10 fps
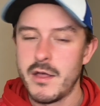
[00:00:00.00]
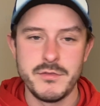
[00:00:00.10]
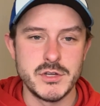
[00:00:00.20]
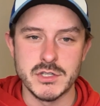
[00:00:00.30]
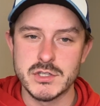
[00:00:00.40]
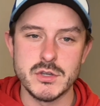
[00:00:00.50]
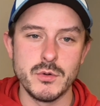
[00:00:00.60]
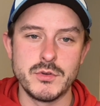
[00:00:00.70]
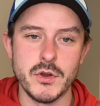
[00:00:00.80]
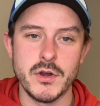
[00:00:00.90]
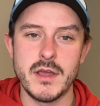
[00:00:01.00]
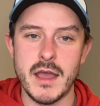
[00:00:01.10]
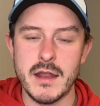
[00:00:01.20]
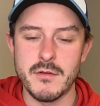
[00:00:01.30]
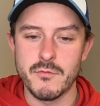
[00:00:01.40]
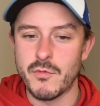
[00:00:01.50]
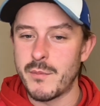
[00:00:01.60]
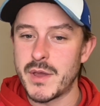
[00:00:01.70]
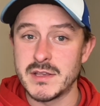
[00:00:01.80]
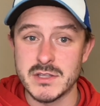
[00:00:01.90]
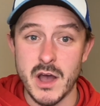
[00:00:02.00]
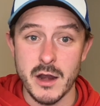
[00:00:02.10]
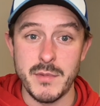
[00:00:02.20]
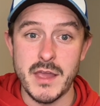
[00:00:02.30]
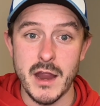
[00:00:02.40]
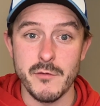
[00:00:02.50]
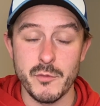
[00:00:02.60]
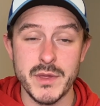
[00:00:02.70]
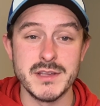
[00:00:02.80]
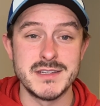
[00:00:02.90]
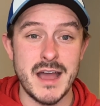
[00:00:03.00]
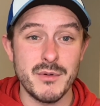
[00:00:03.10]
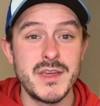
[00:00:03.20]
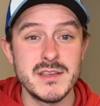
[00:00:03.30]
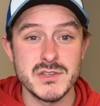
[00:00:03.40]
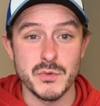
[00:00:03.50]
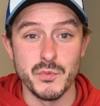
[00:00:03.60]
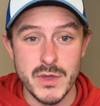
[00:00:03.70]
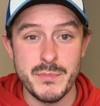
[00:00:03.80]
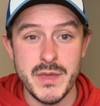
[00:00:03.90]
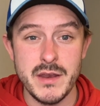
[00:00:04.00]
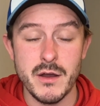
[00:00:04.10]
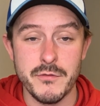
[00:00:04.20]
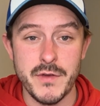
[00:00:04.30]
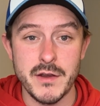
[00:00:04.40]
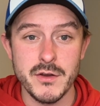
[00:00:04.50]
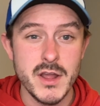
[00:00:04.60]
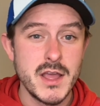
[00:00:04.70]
Just so dirty, and Rempe has got to be careful because now he is a repeat offender.